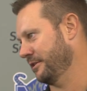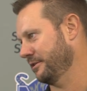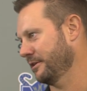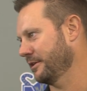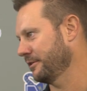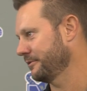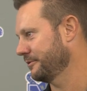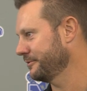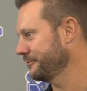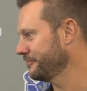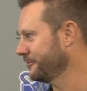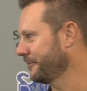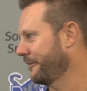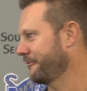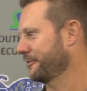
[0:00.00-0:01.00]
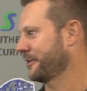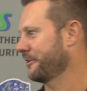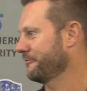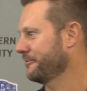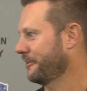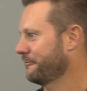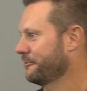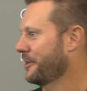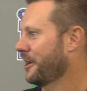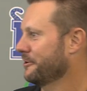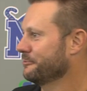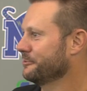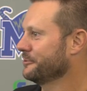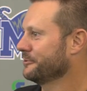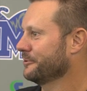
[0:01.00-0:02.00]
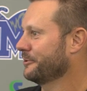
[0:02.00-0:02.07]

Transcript: I've gotten,